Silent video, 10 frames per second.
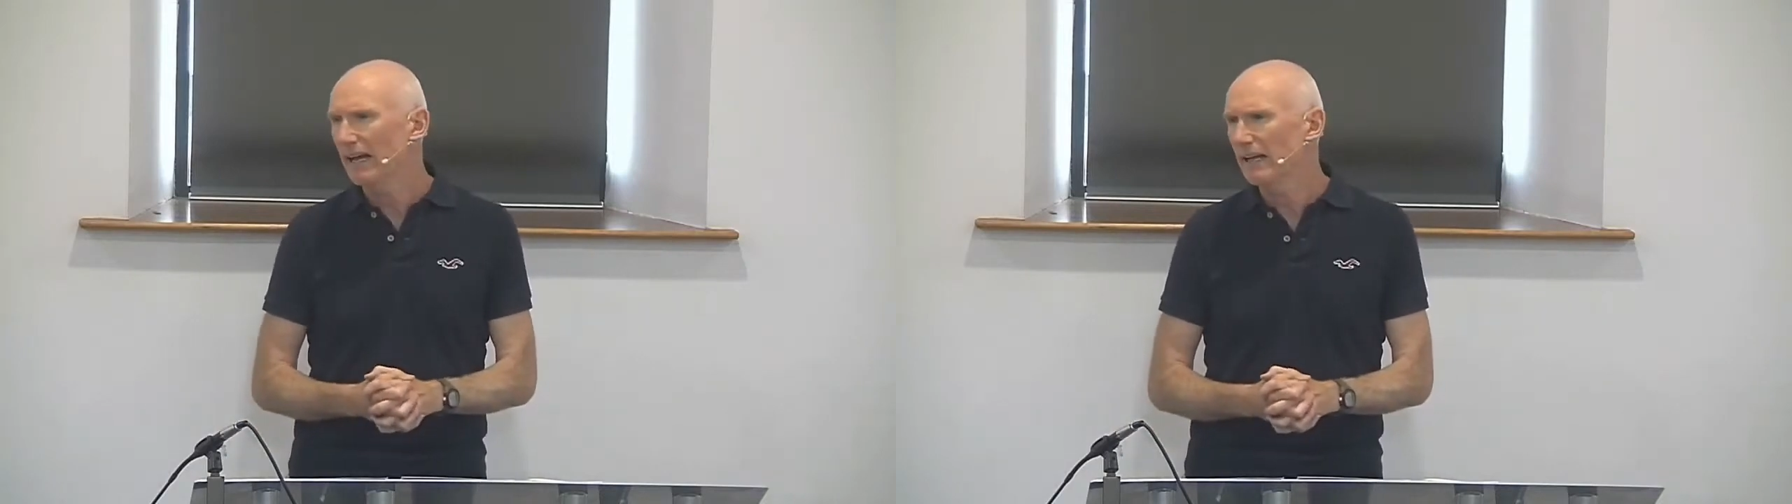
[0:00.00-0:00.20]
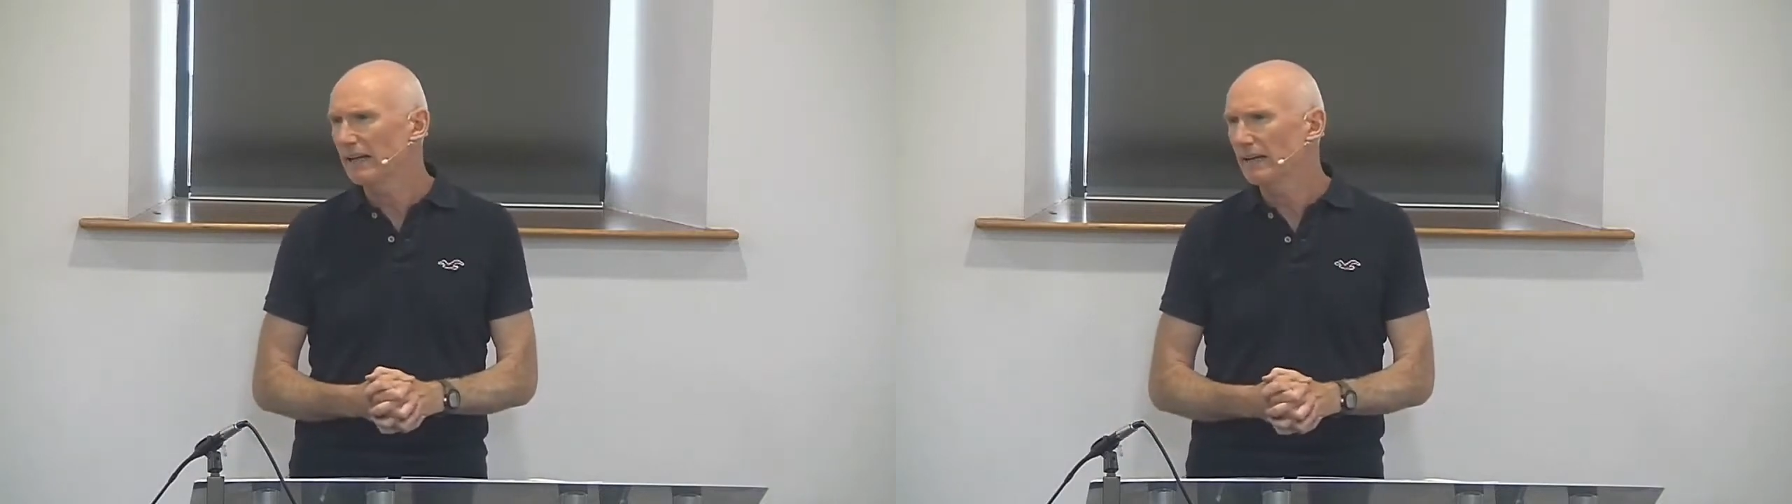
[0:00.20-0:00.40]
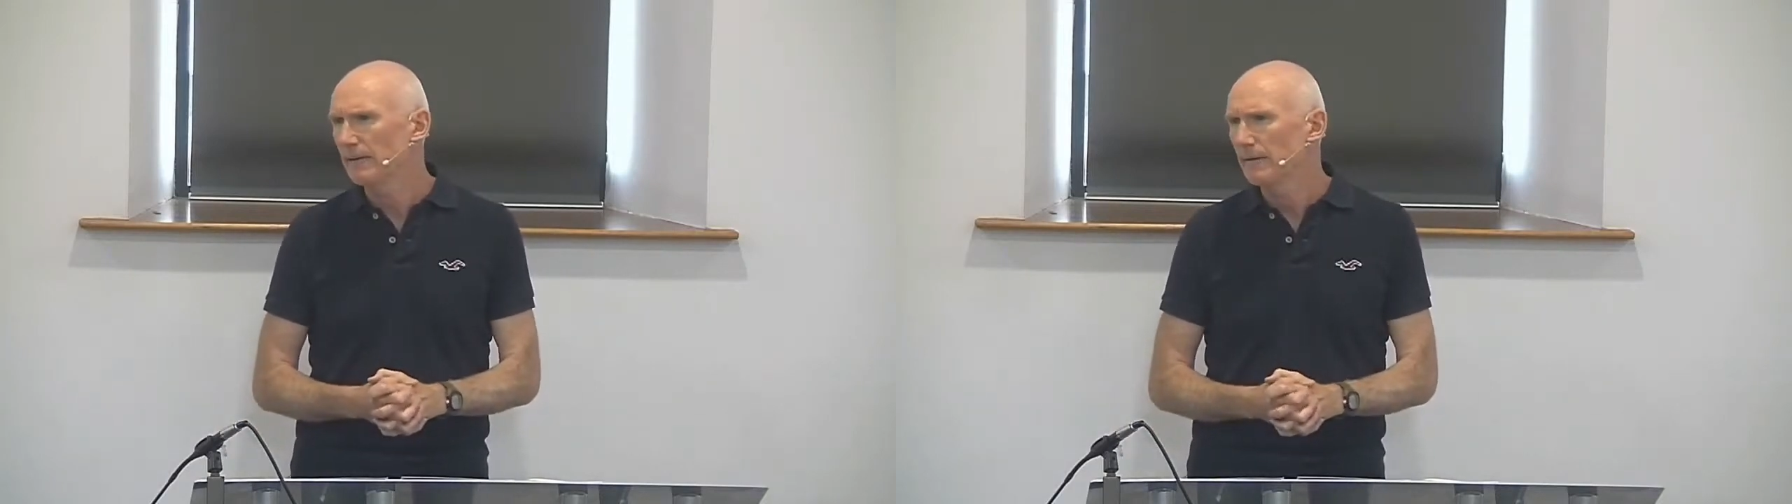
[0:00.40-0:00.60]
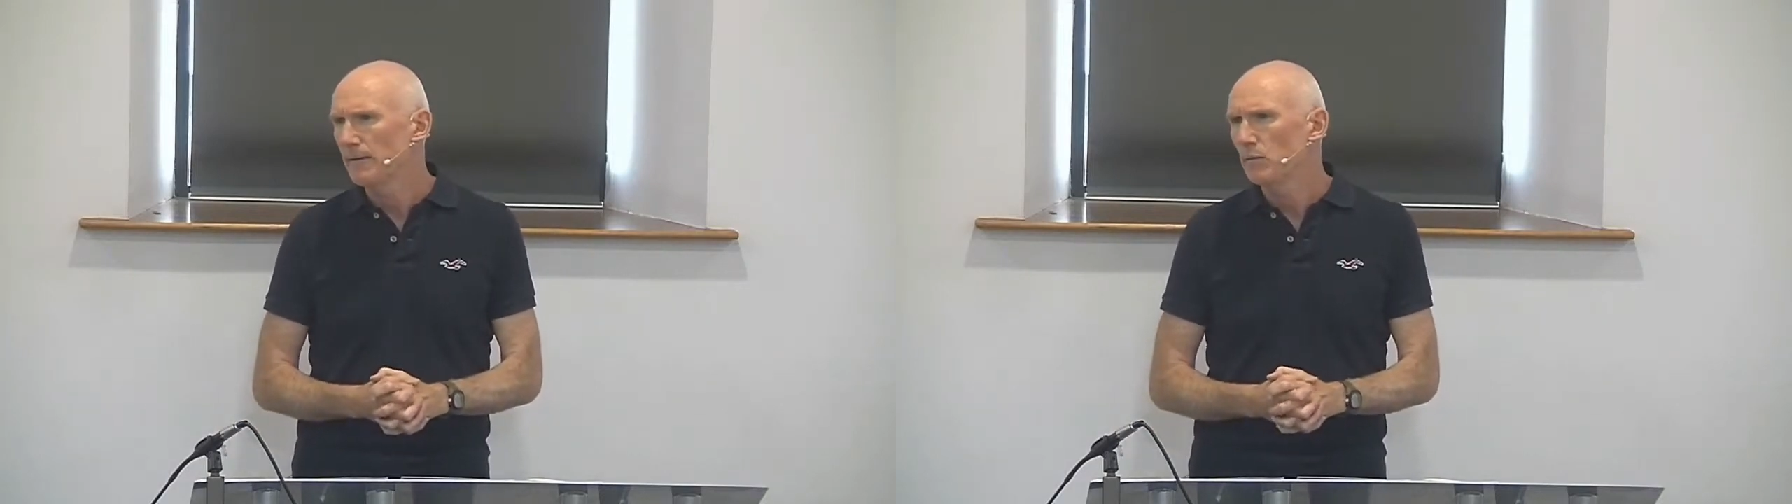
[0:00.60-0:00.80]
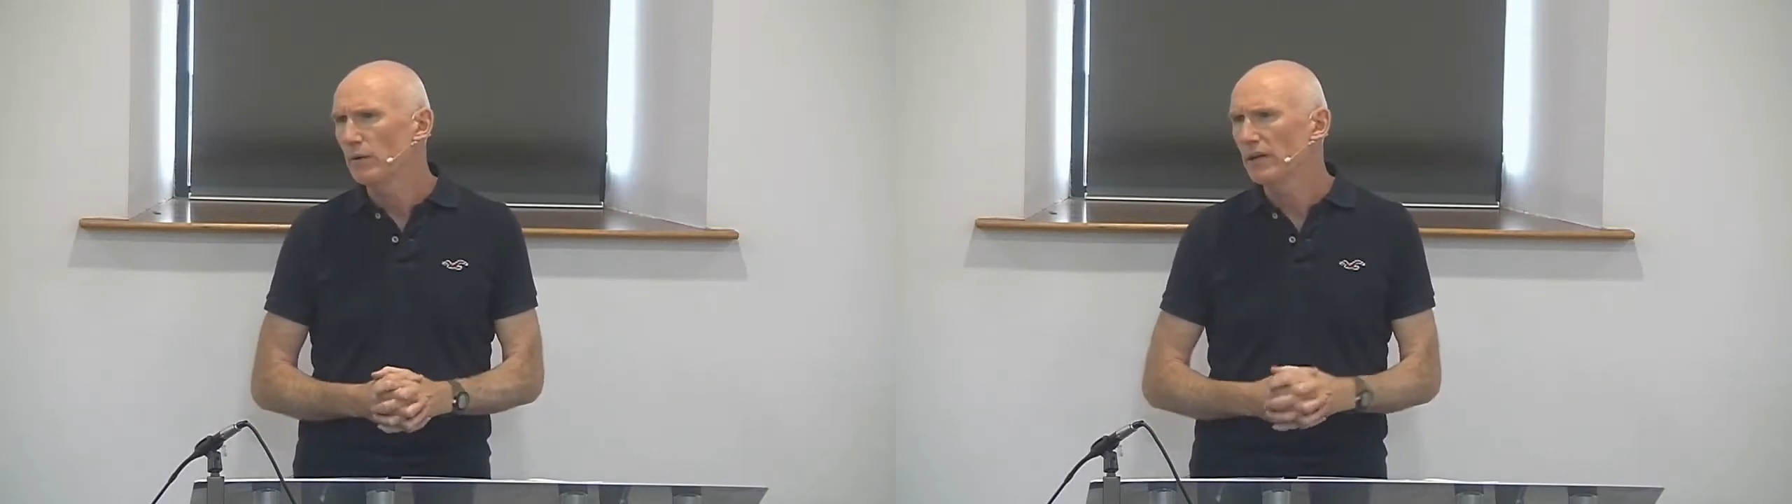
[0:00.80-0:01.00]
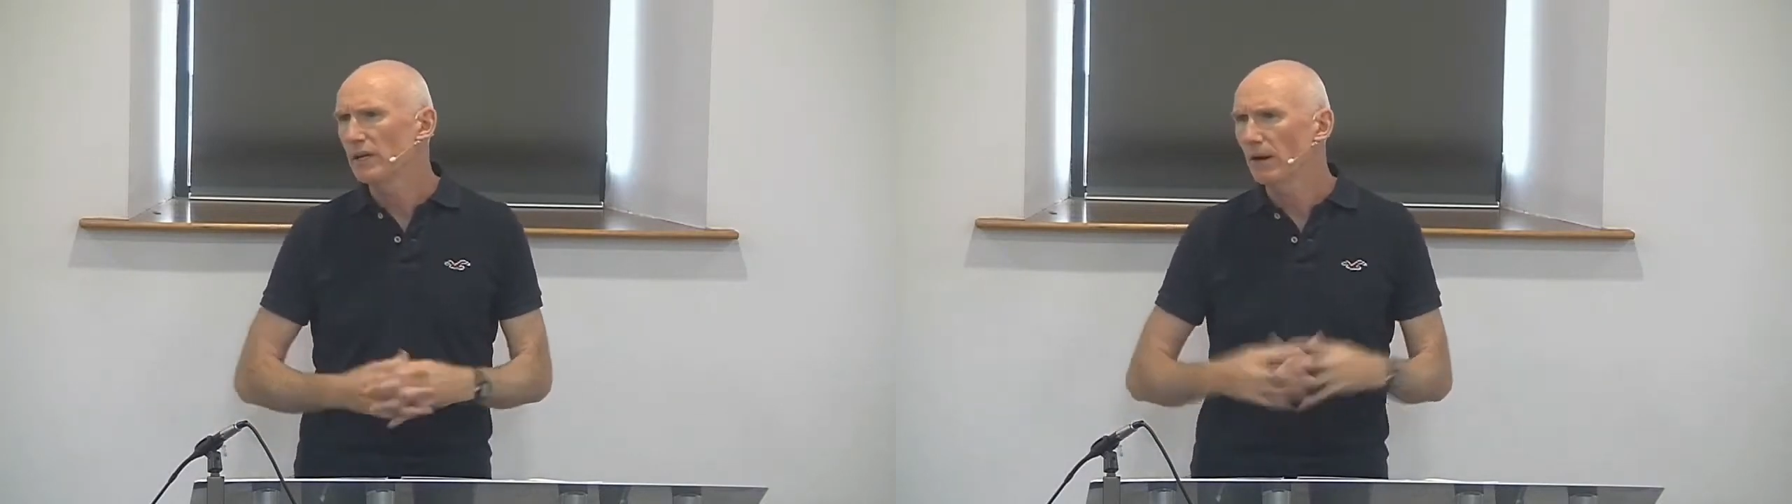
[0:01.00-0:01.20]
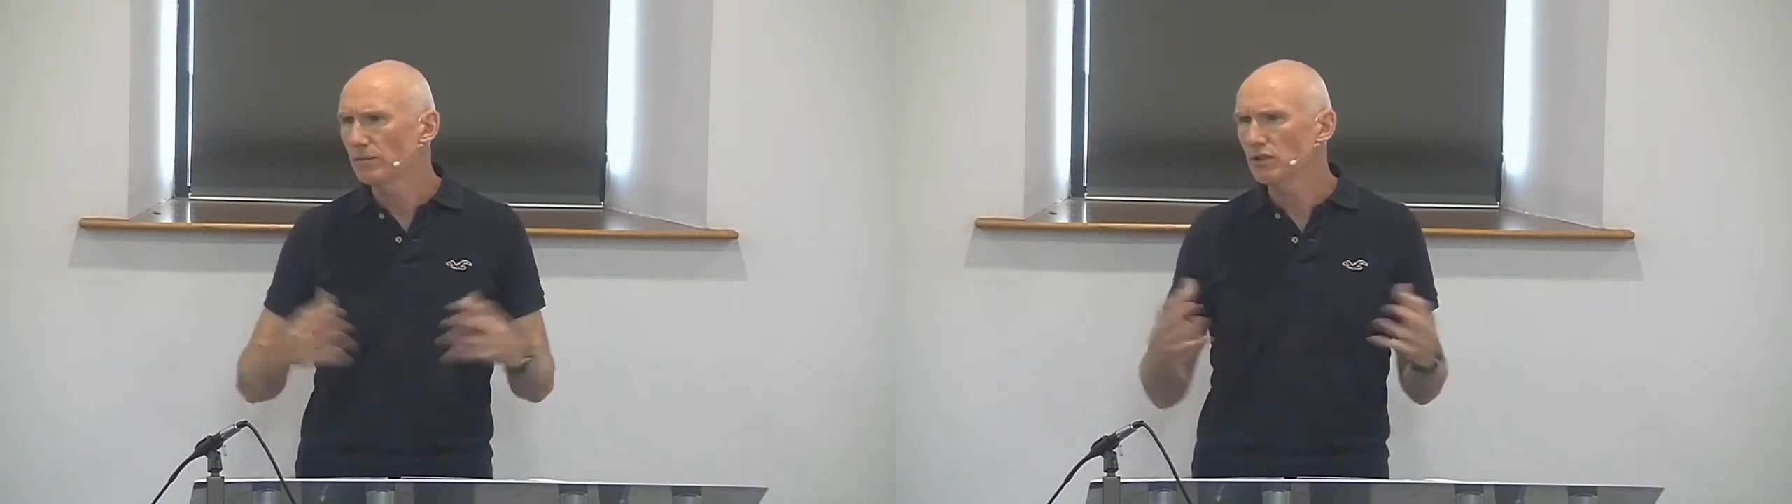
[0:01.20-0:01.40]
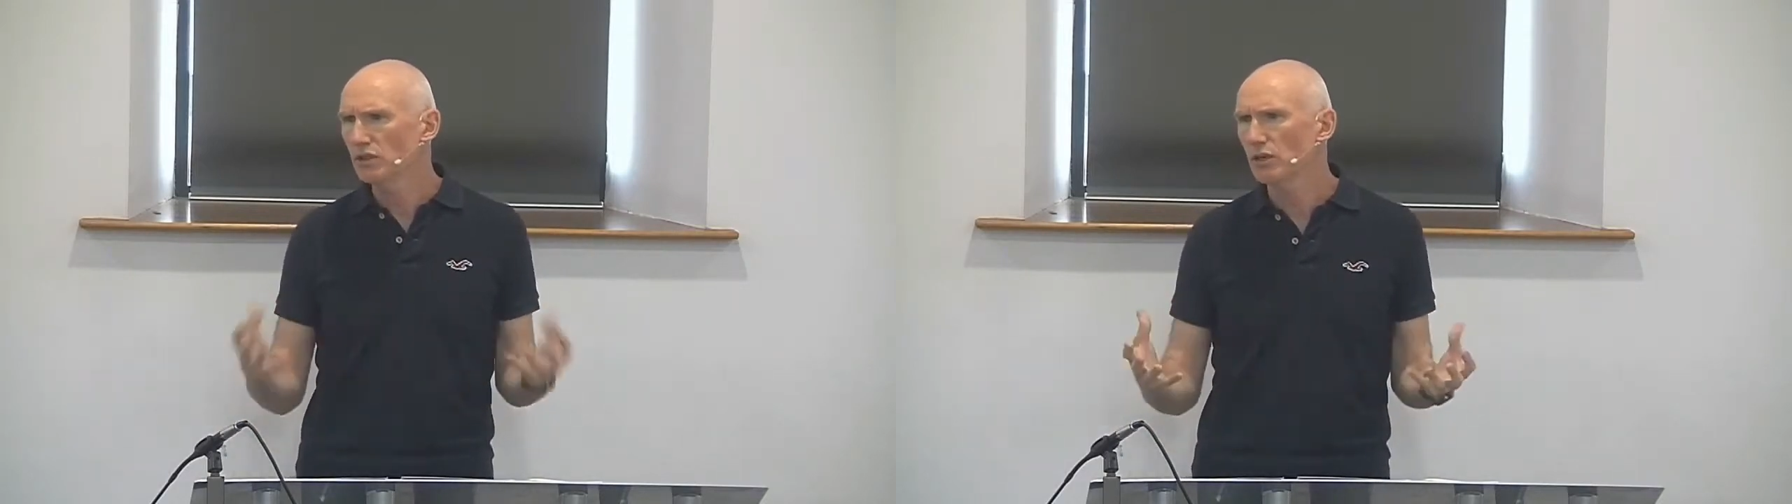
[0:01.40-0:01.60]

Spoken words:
and we come to